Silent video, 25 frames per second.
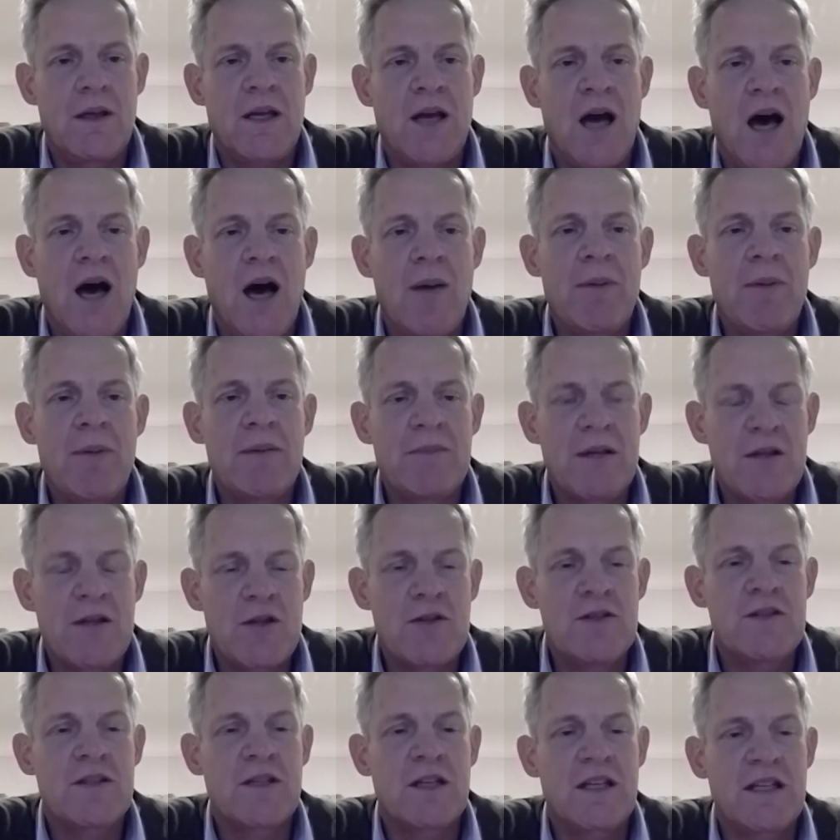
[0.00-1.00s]
Carbon
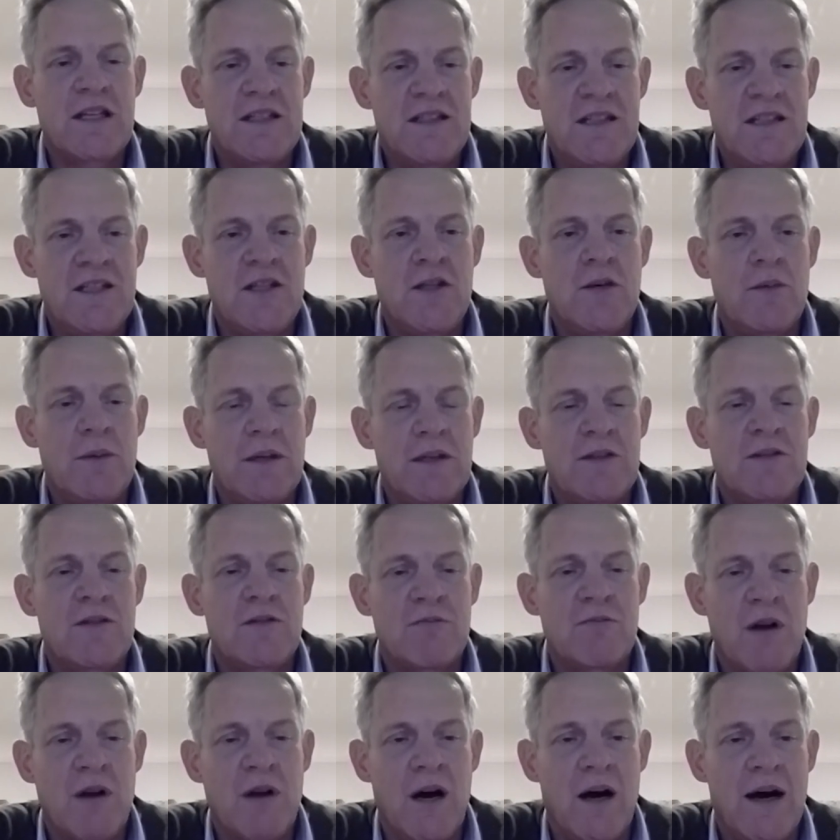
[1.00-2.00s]
emissions are continuing to
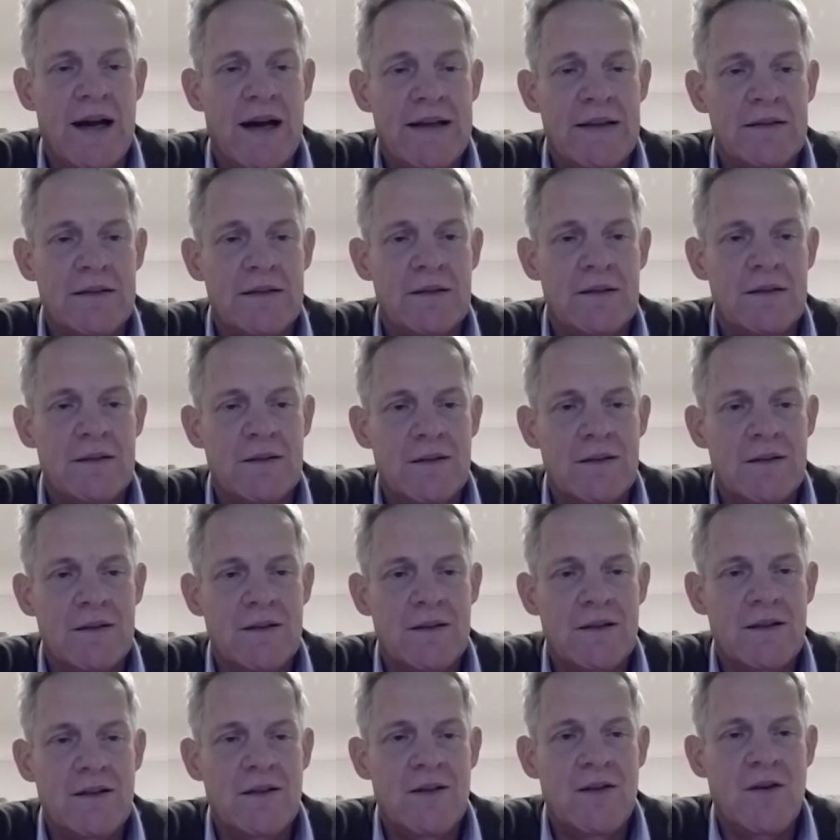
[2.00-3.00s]
rise.
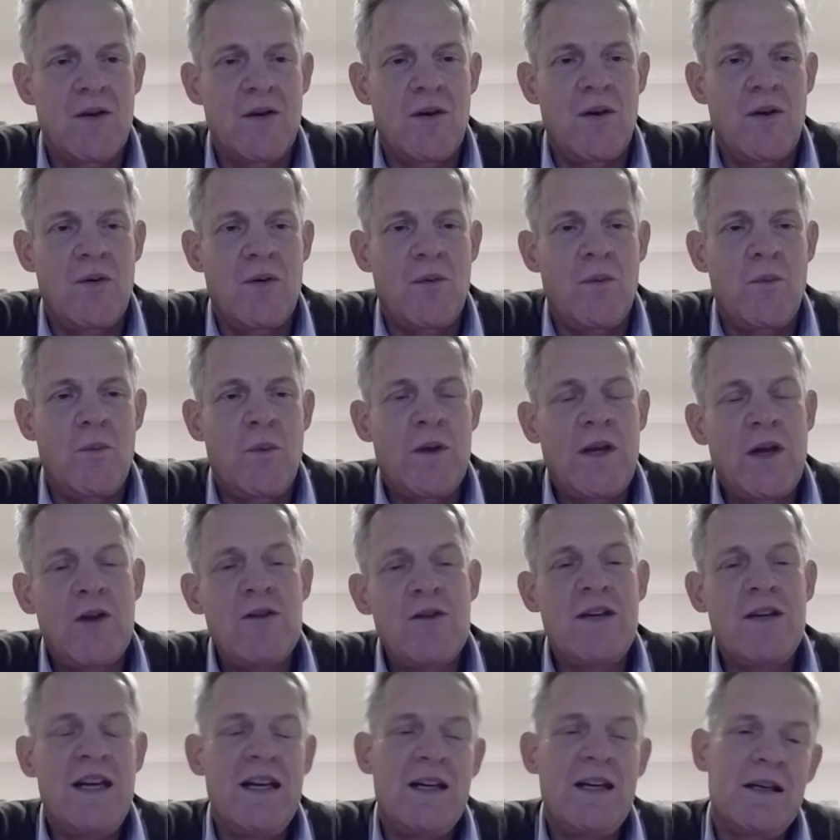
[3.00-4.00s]
We don't
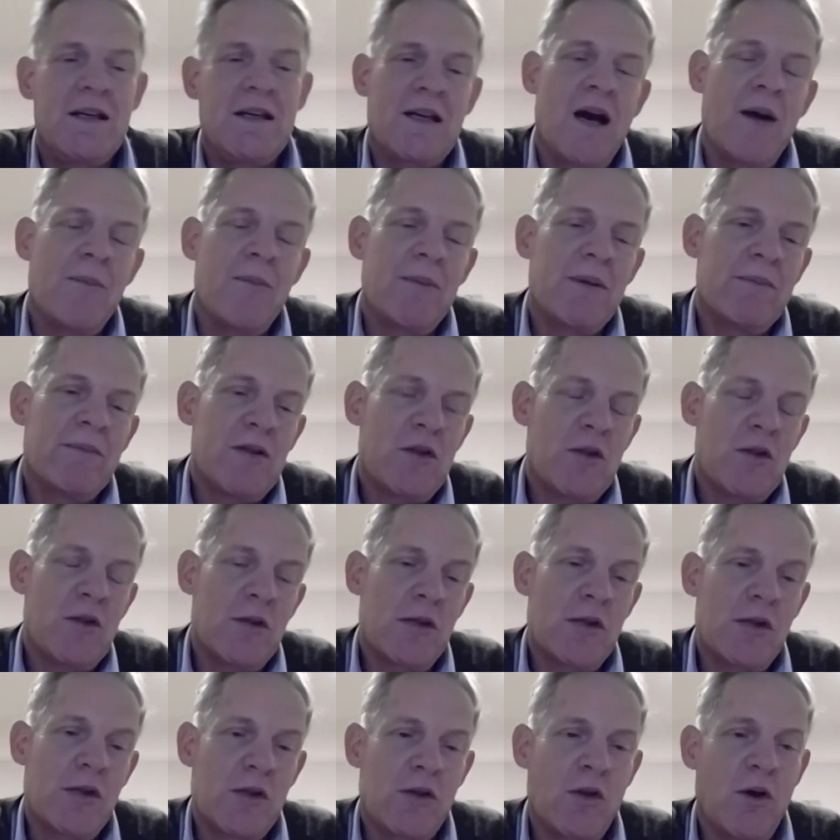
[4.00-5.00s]
need carbon emissions
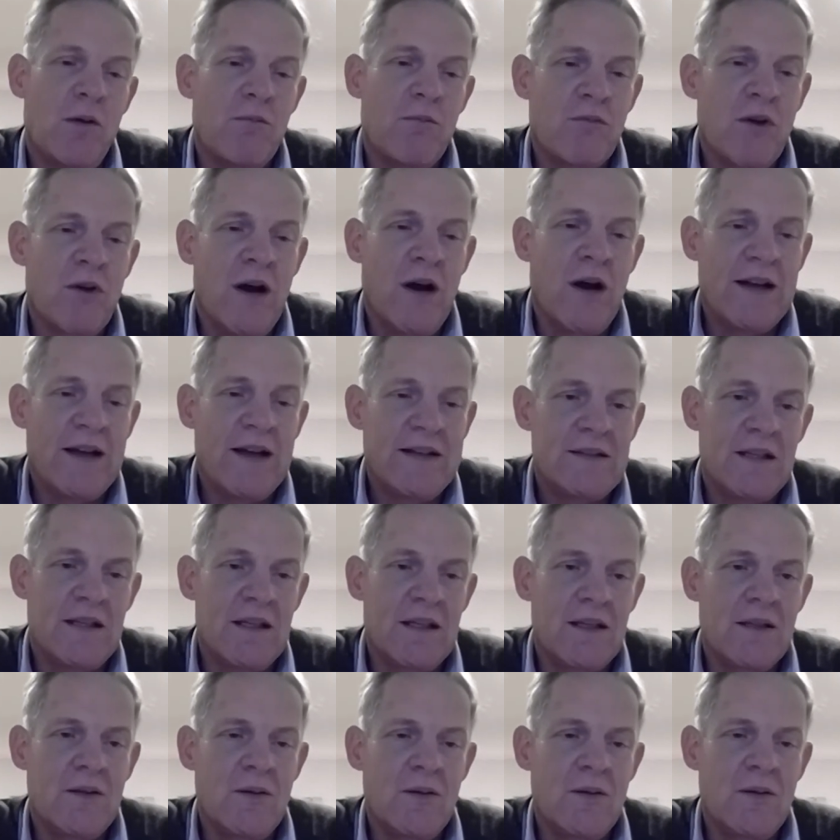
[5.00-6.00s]
to stop
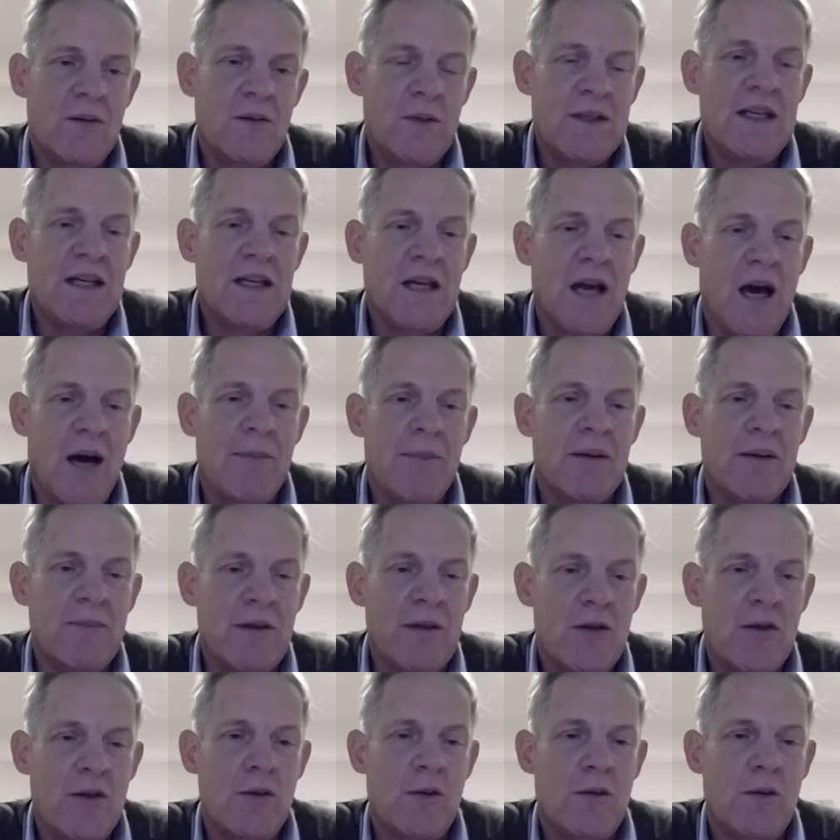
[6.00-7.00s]
rising. We need carbon
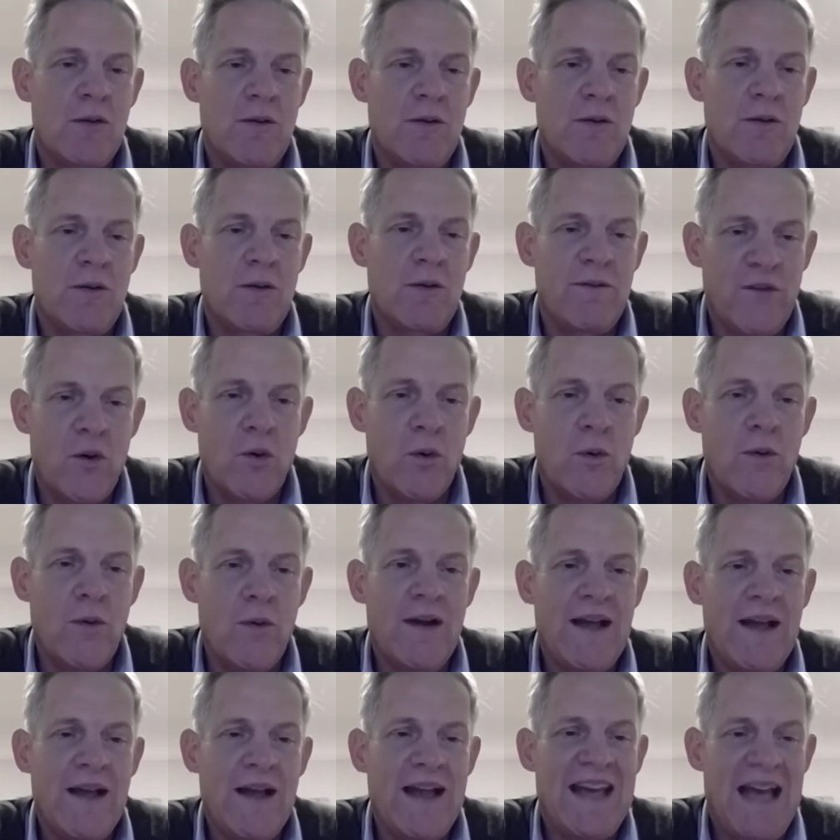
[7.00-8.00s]
emissions to
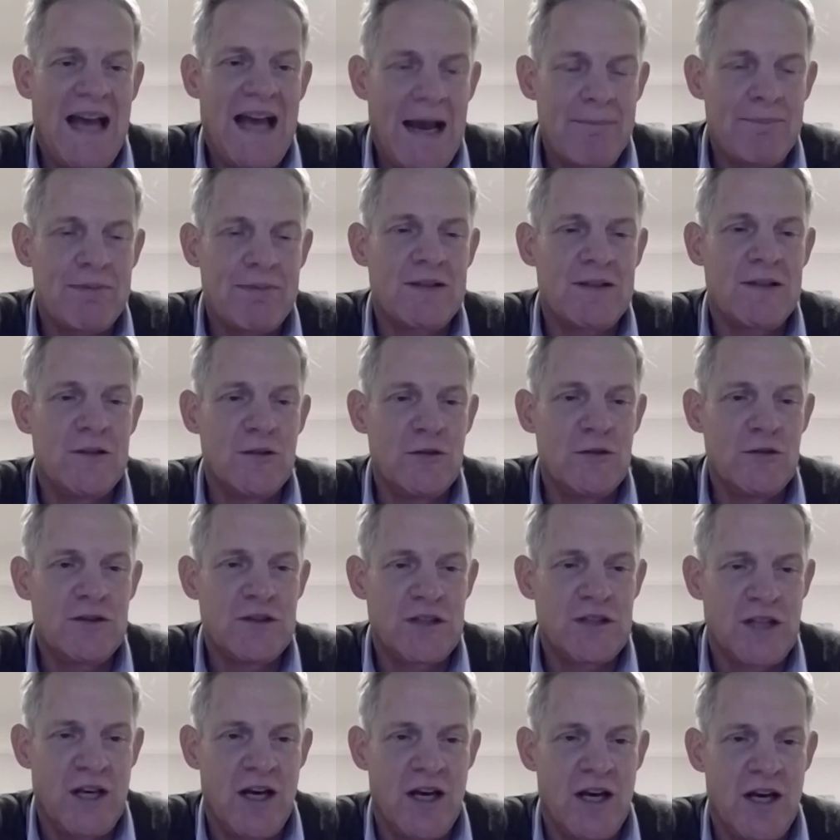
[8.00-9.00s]
fall in
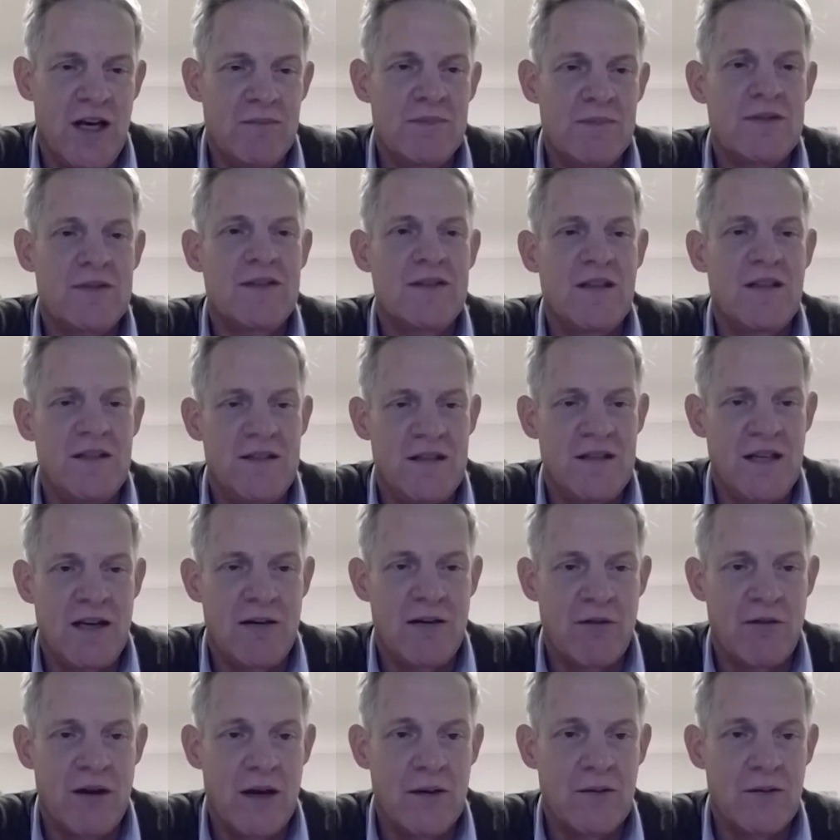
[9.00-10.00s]
absolute terms
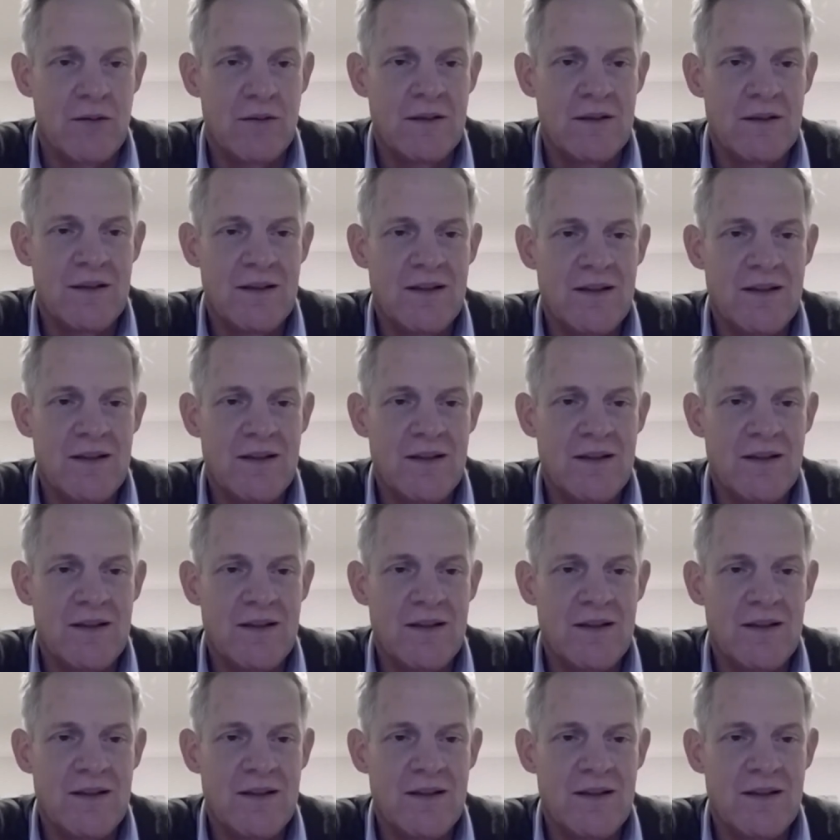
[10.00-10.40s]
to zero.